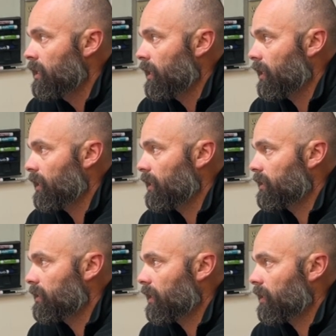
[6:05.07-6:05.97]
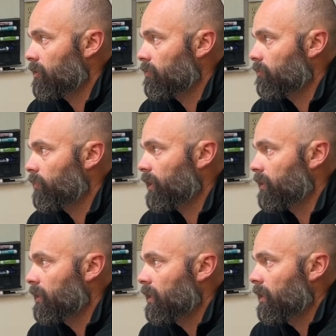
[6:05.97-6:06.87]
And but
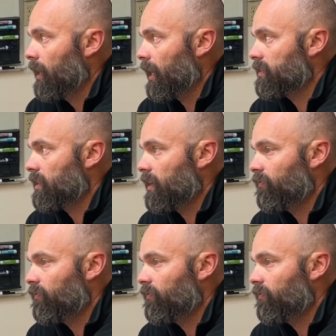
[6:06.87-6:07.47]
as they